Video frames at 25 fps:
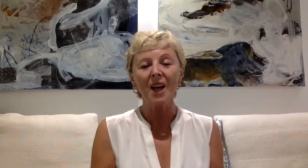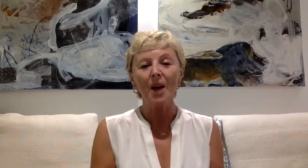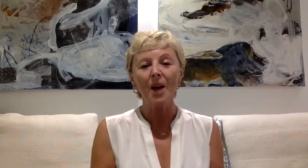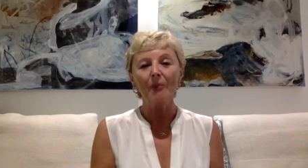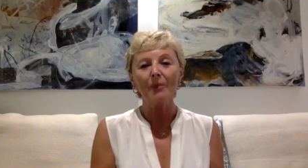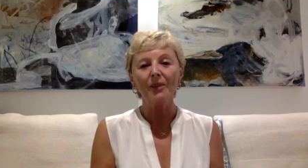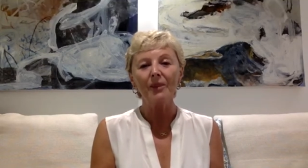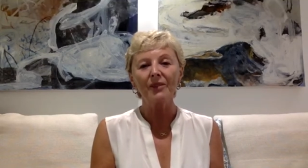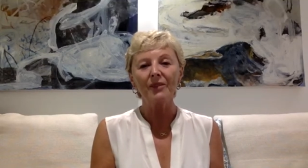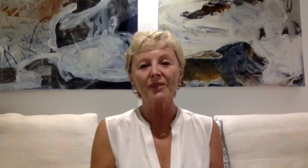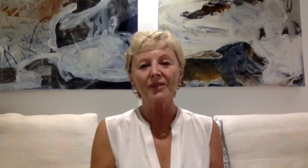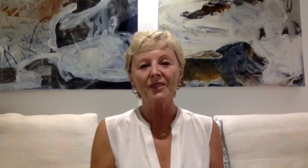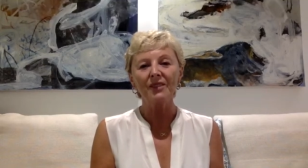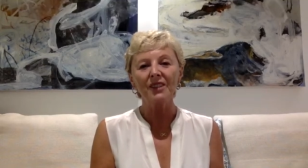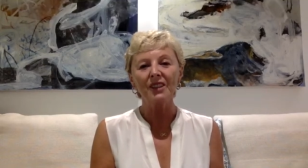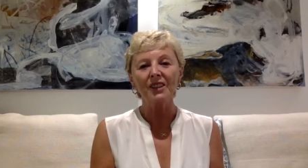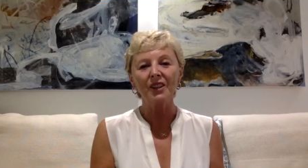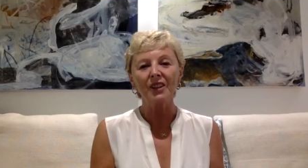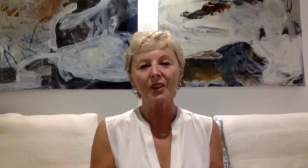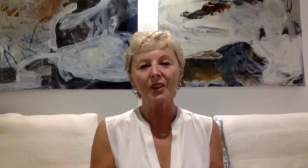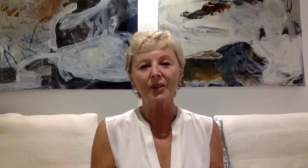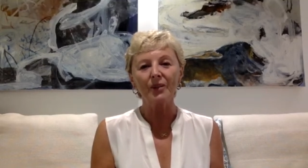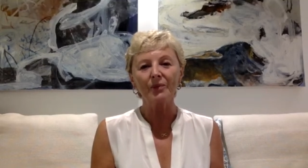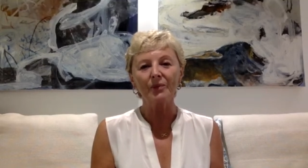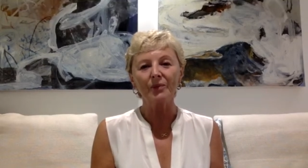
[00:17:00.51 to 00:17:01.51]
But, you
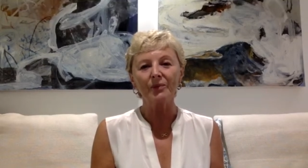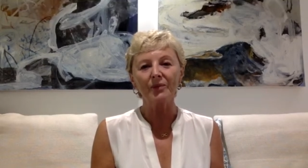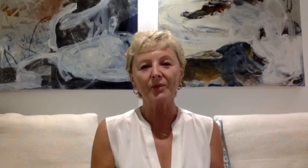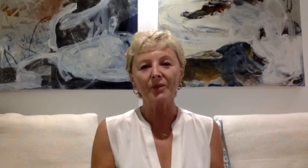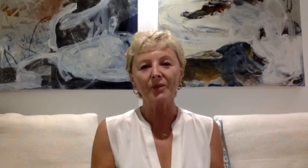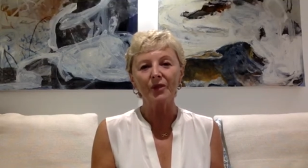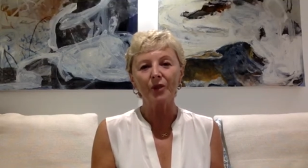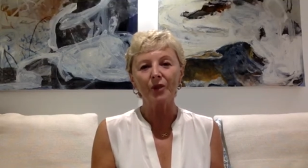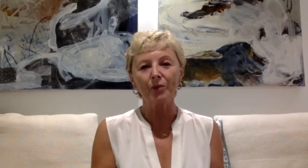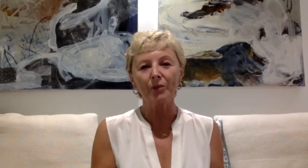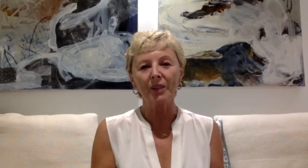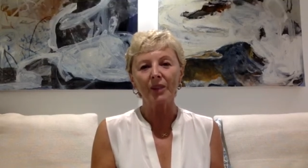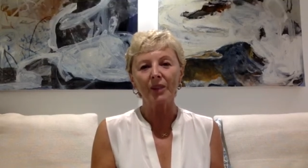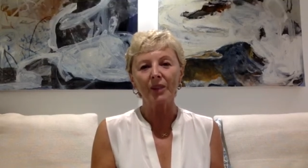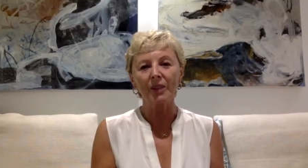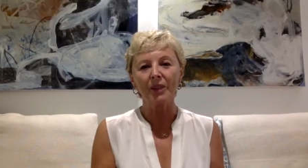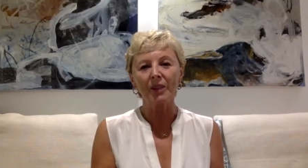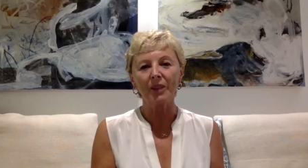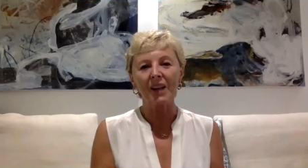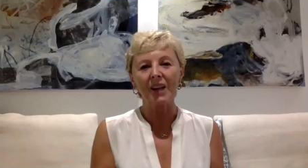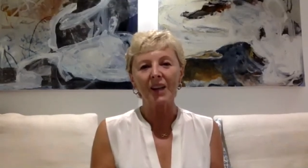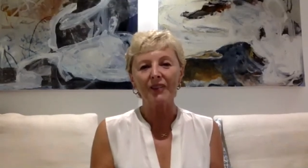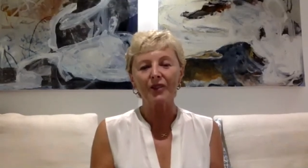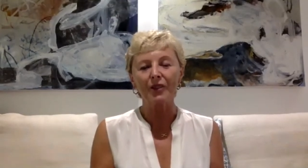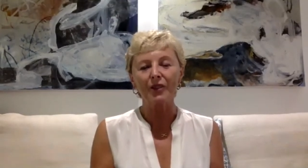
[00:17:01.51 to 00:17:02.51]
know, normally
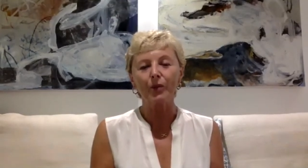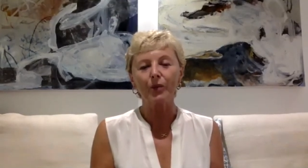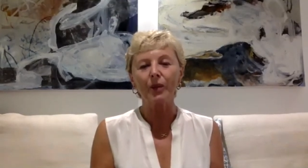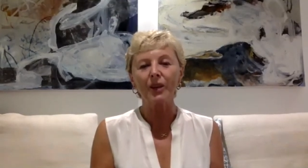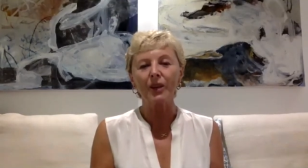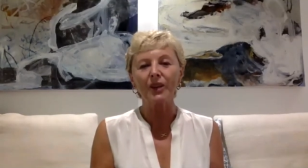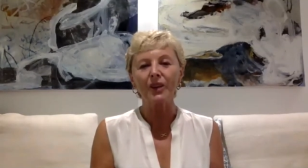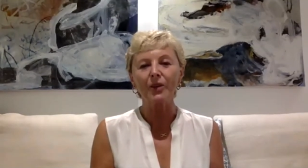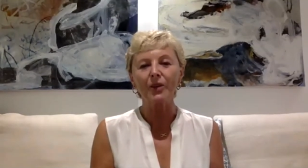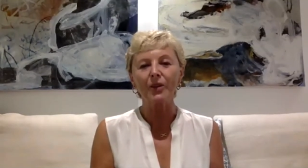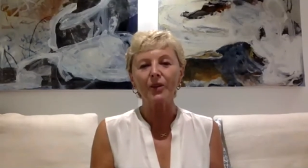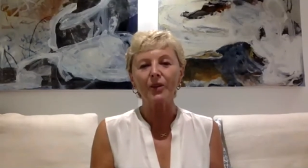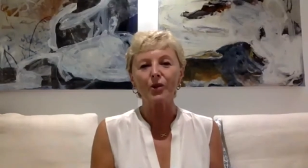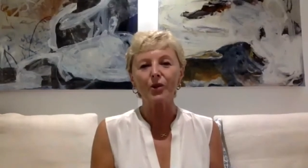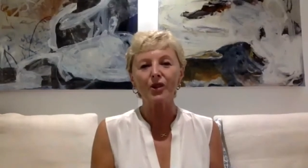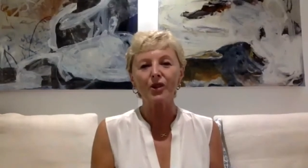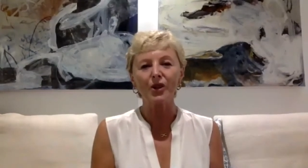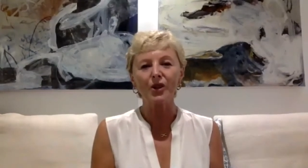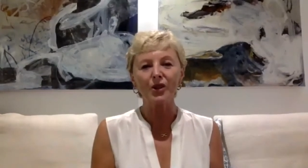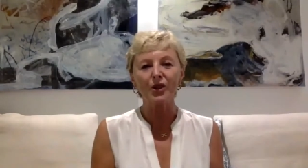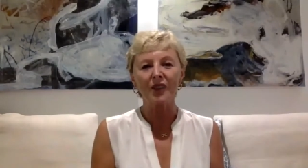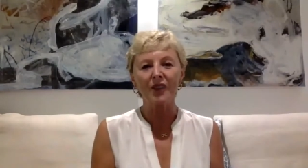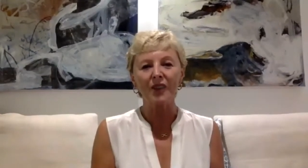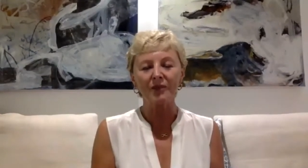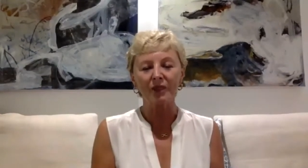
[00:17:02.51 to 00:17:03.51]
after a week or two, that
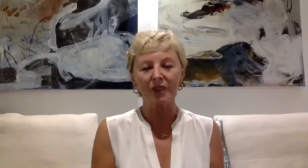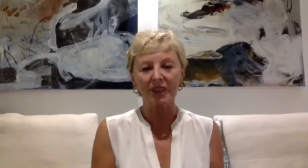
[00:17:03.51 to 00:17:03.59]
really